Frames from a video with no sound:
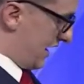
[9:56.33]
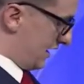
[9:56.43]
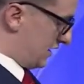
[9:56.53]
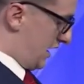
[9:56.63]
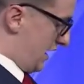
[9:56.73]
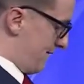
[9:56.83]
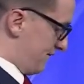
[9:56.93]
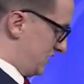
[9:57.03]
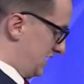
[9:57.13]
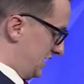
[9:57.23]
product
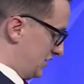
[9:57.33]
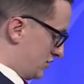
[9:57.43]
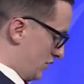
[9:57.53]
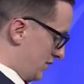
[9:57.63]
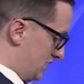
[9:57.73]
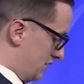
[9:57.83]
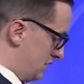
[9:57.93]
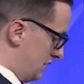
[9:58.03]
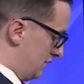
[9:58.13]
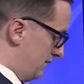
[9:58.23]
on the storms
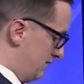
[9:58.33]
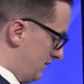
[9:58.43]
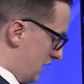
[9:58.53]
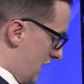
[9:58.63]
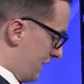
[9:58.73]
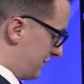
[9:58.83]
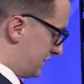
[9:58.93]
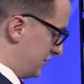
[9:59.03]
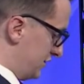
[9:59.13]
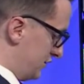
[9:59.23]
off
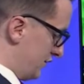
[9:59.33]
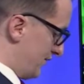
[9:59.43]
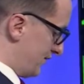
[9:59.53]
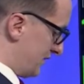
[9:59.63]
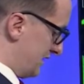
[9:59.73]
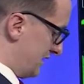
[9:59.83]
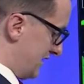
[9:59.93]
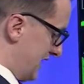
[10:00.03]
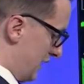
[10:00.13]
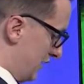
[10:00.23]
to
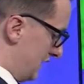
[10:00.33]
our